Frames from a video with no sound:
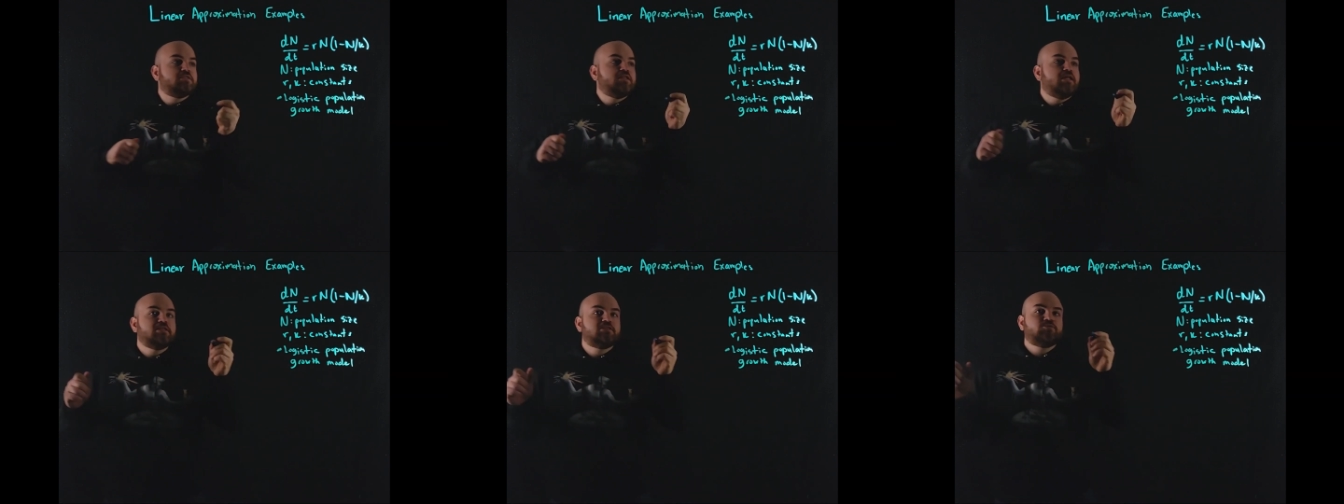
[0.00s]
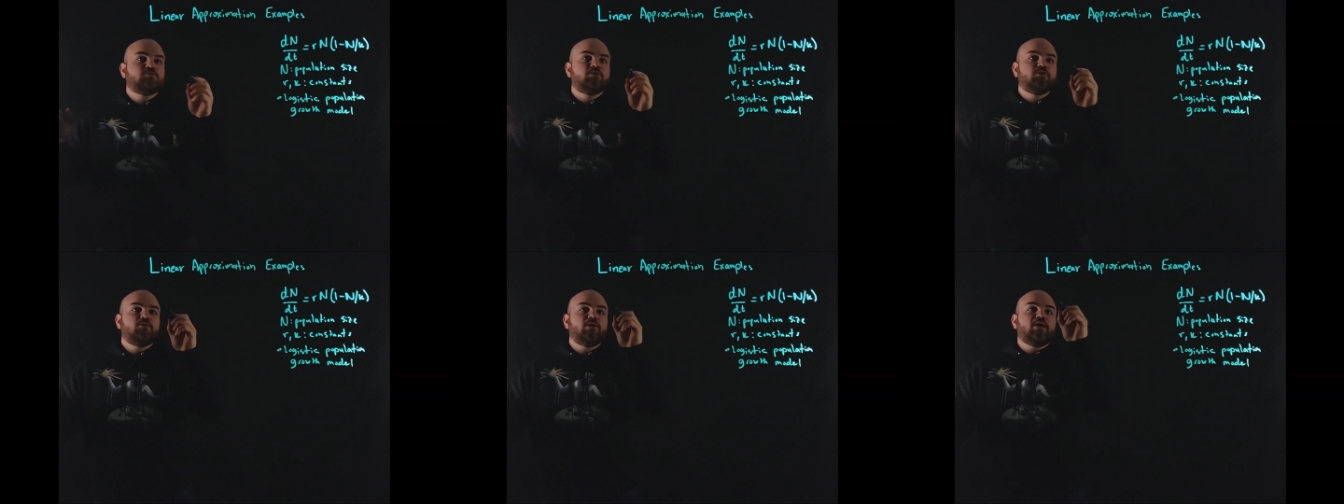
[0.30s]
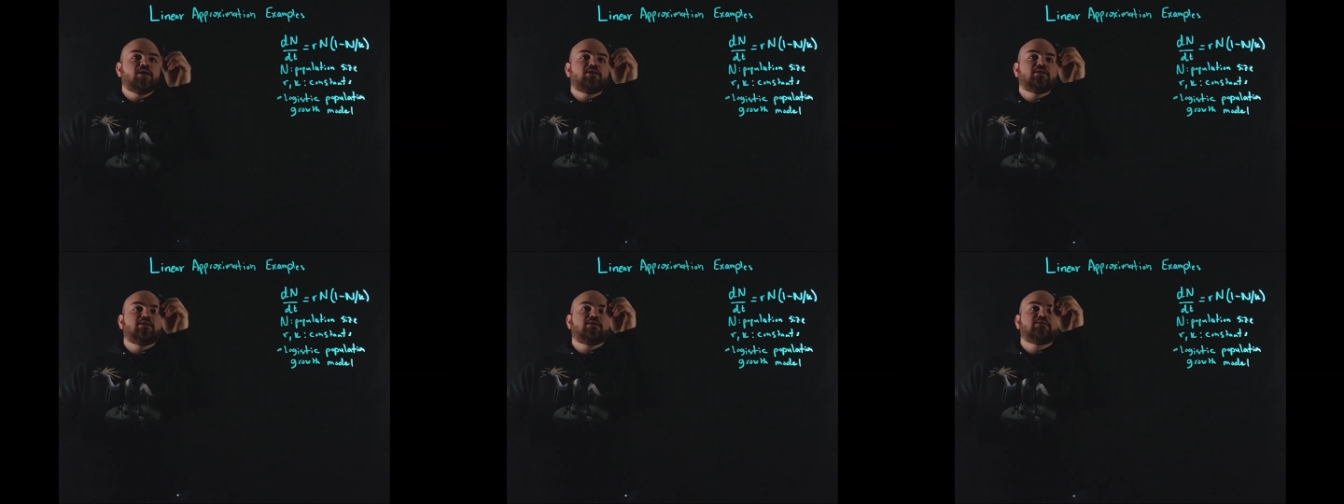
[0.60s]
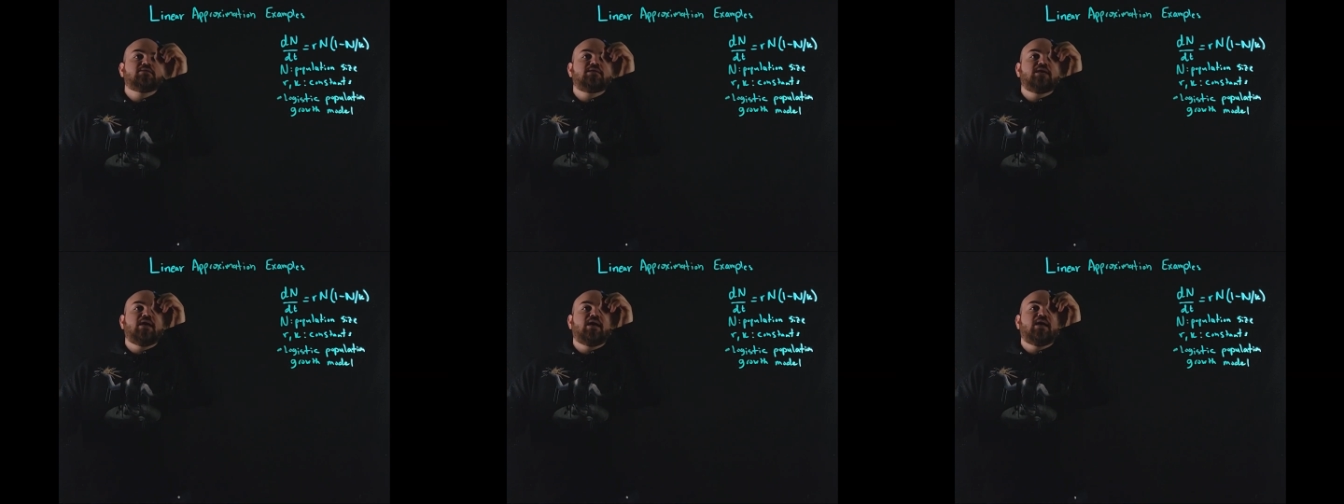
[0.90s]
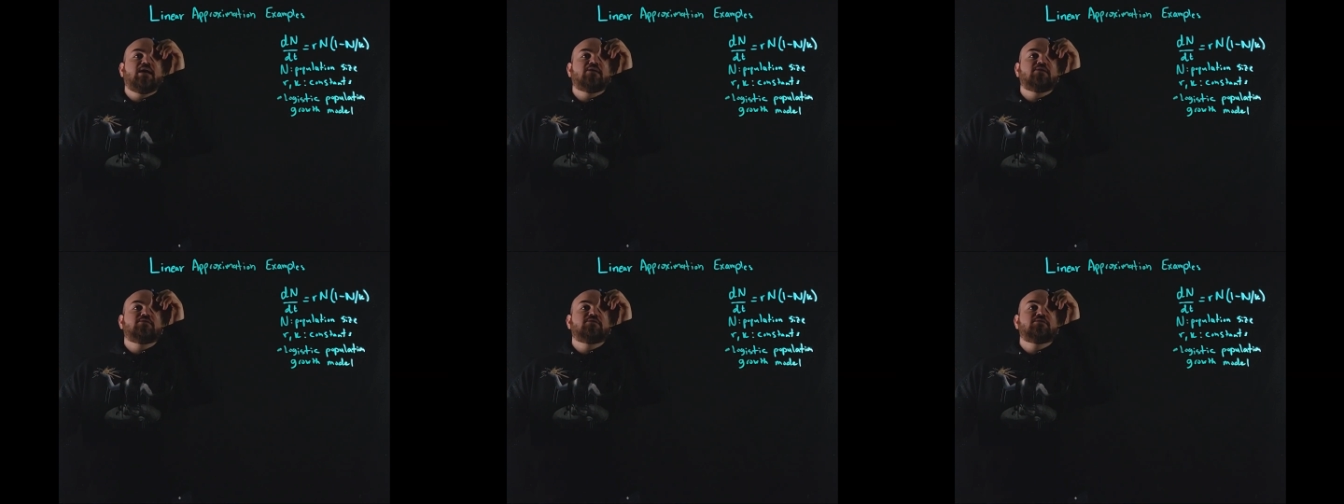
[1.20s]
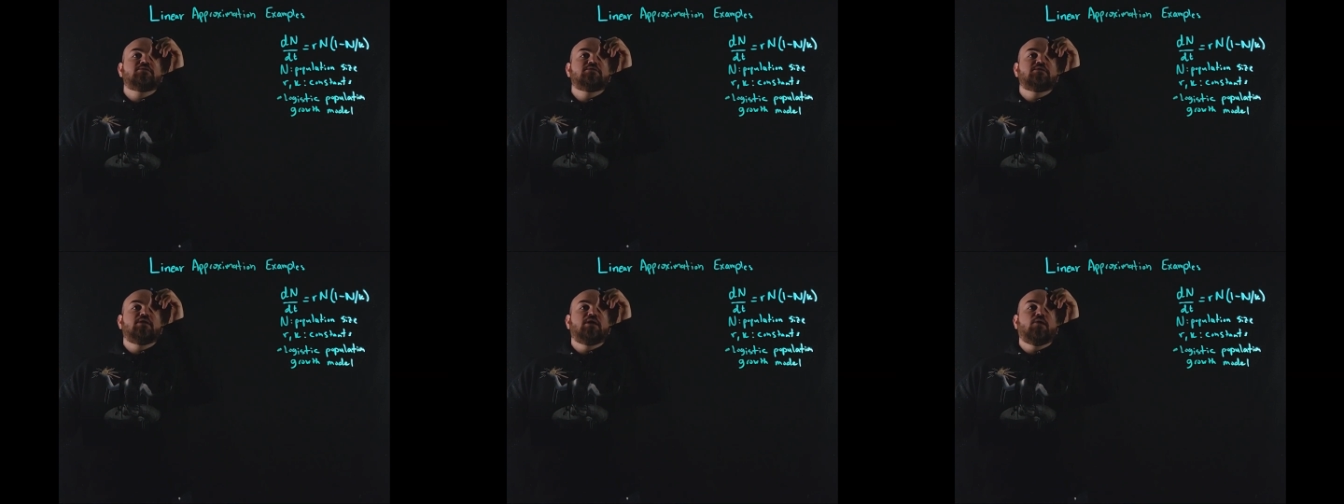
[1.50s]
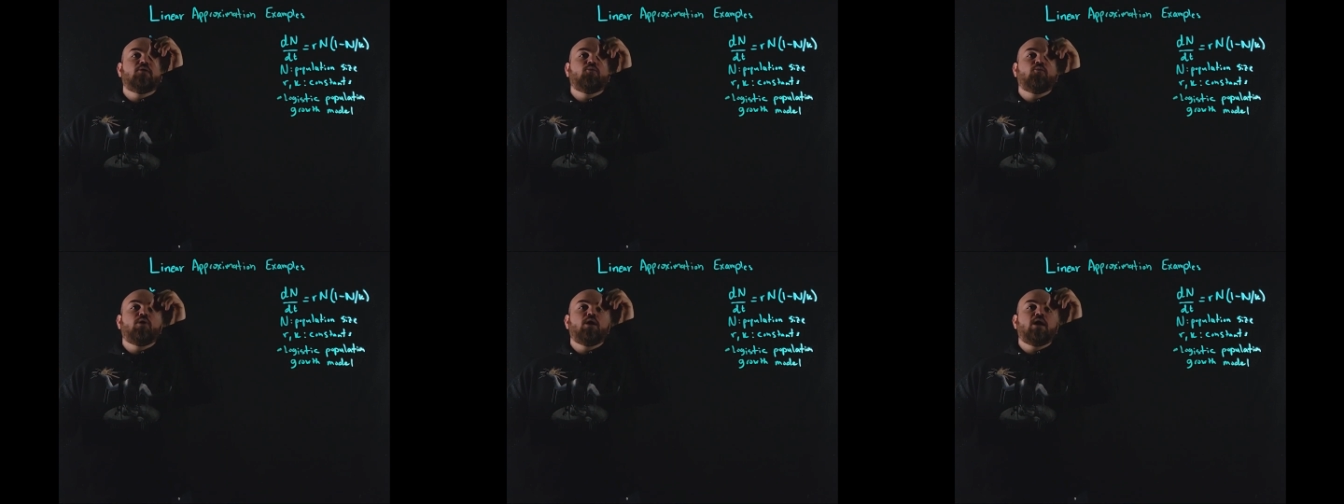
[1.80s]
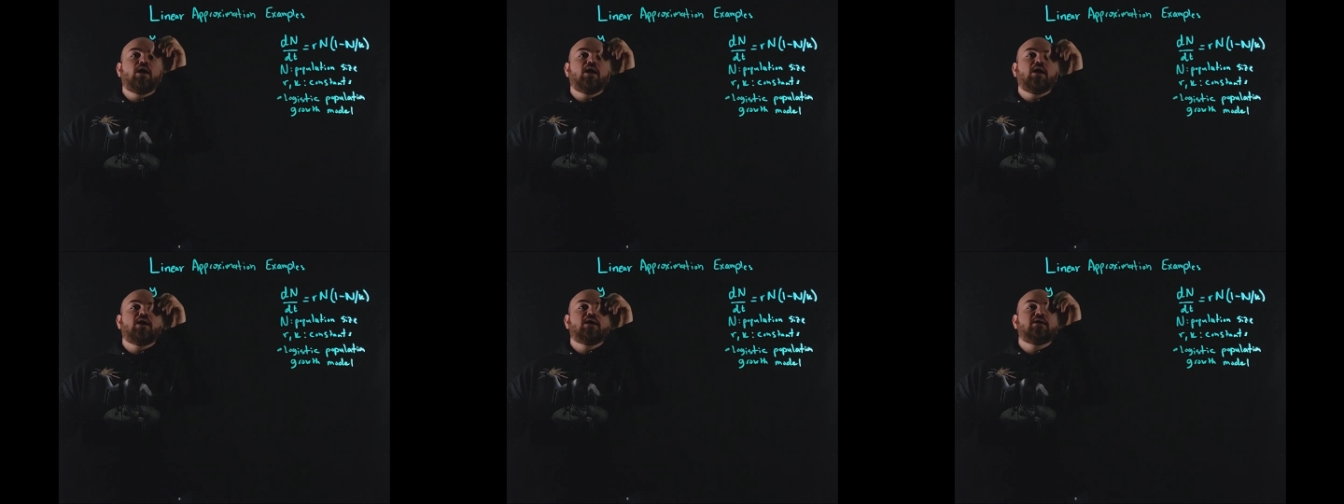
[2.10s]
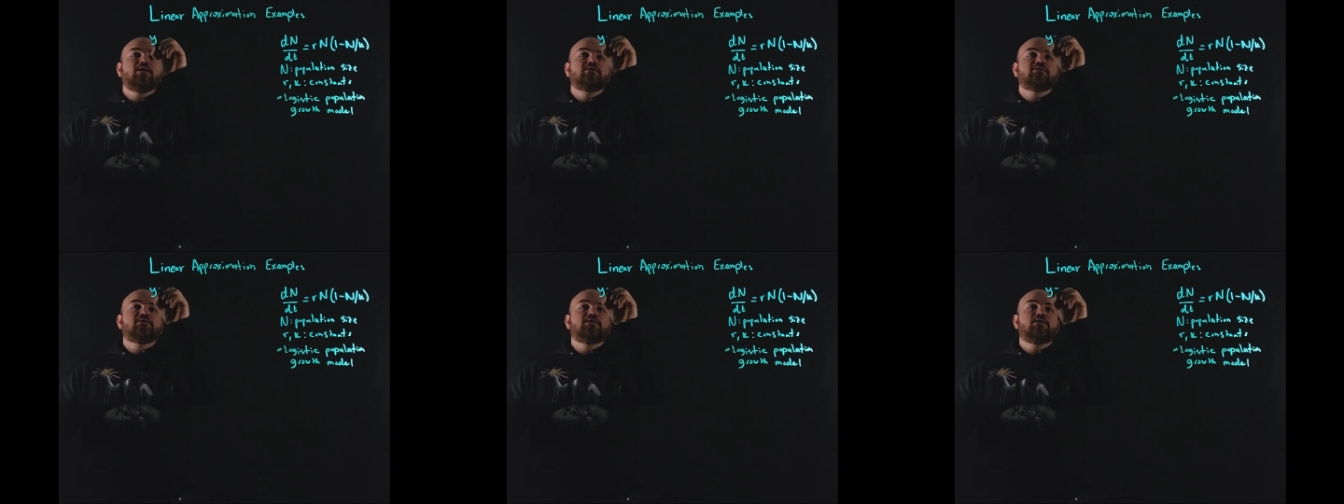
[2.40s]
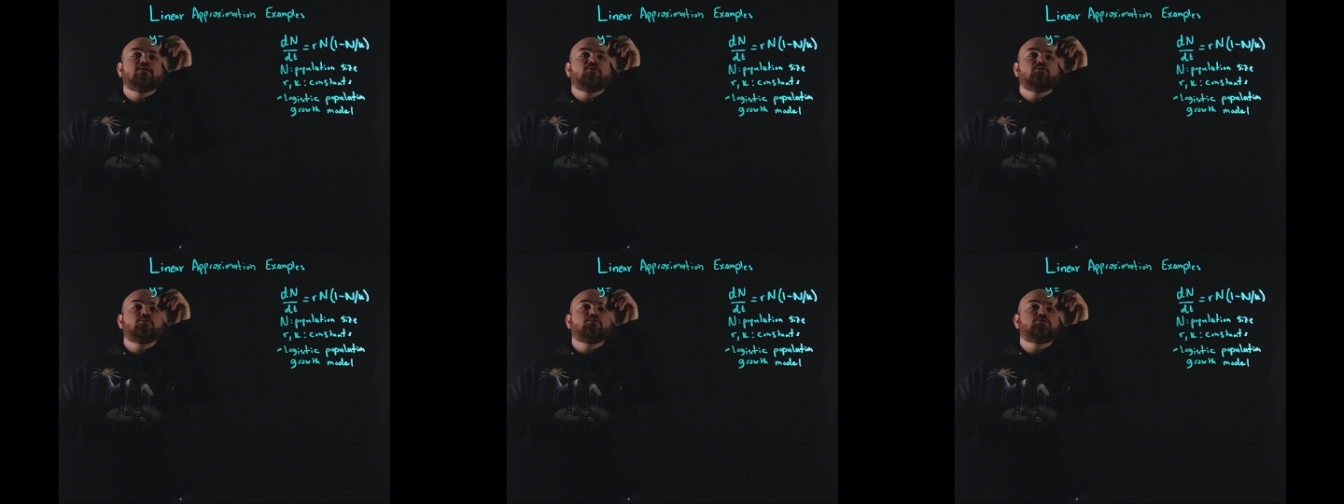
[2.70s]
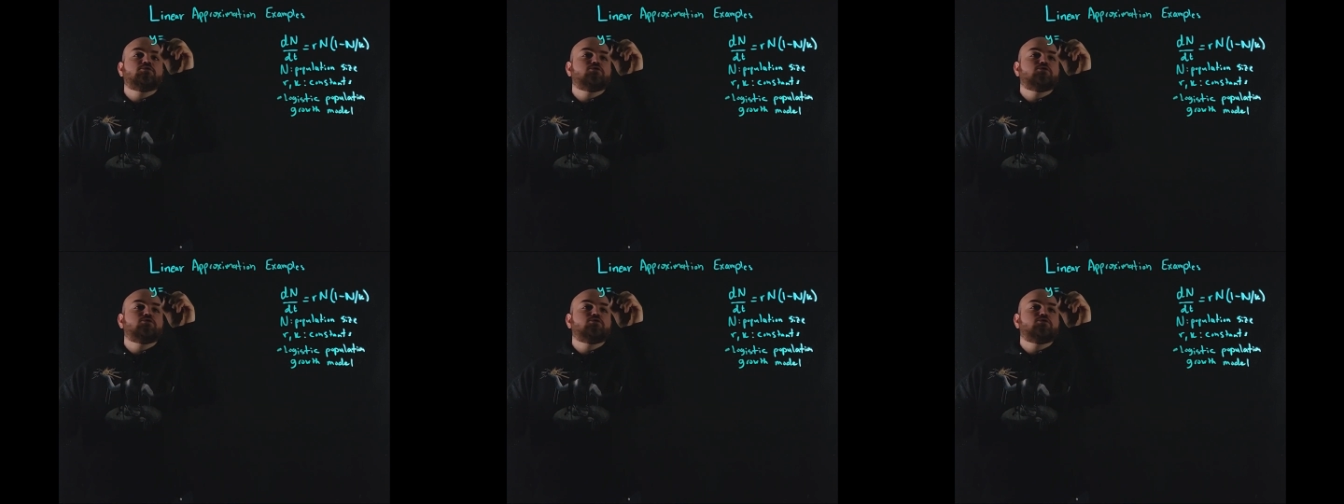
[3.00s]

Let's rewrite this as y is equal